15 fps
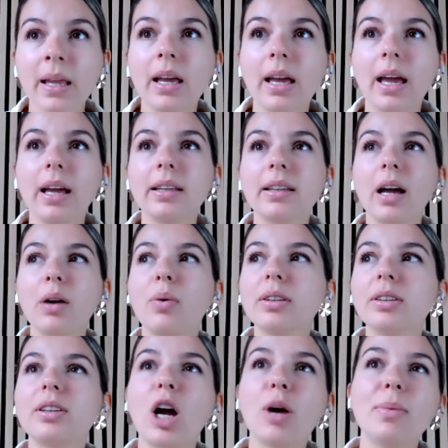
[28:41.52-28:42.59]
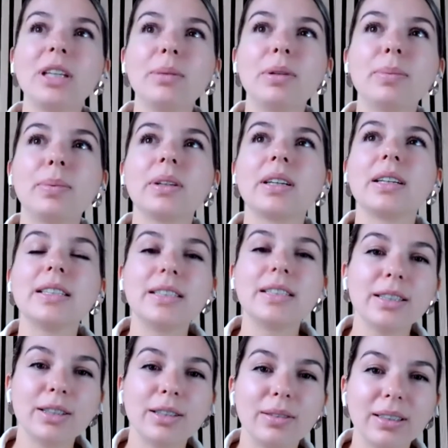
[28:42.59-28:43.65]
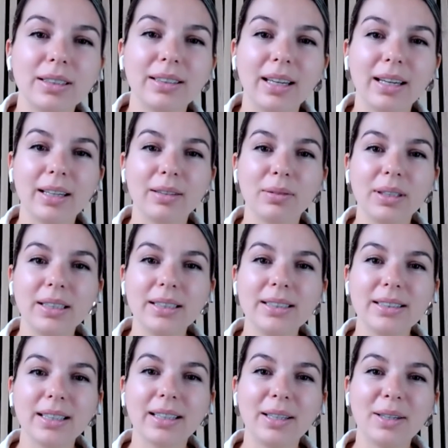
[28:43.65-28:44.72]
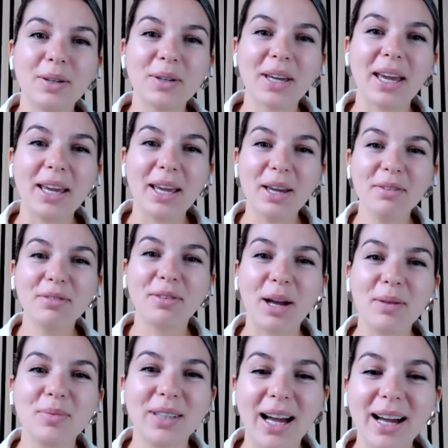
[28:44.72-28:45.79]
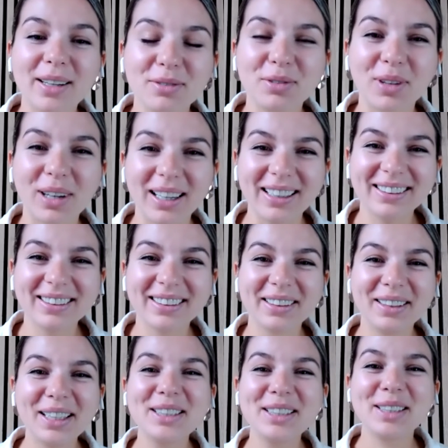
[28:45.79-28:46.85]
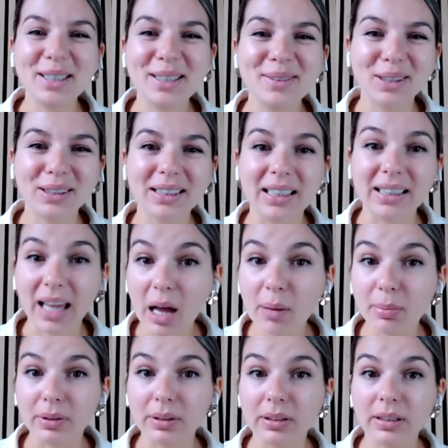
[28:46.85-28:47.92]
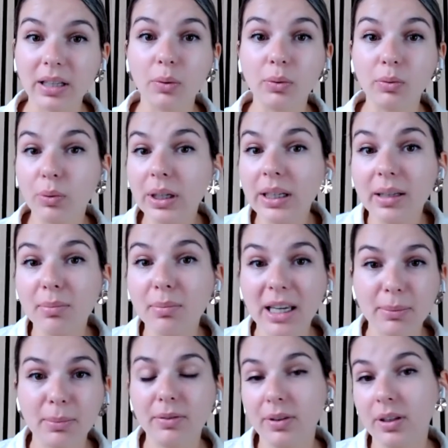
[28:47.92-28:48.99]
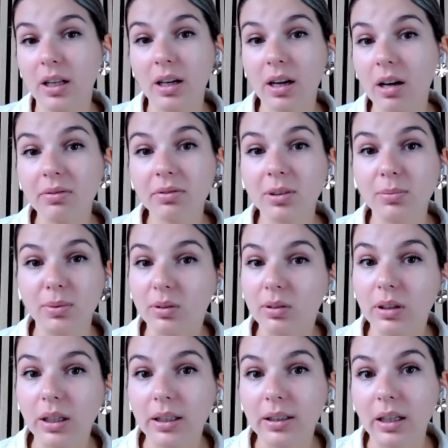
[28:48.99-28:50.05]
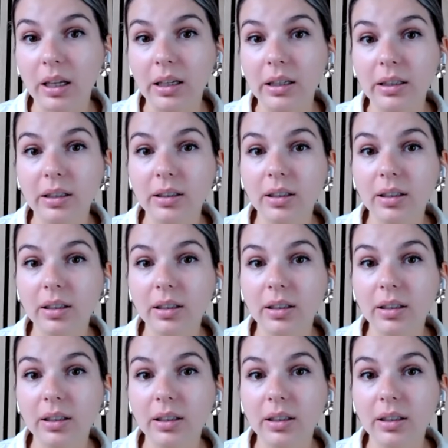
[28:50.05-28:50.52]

And I wonder how many people consider it like realistically, okay, if I'm that afraid, let's see what can happen that will really make me feel uncomfortable and like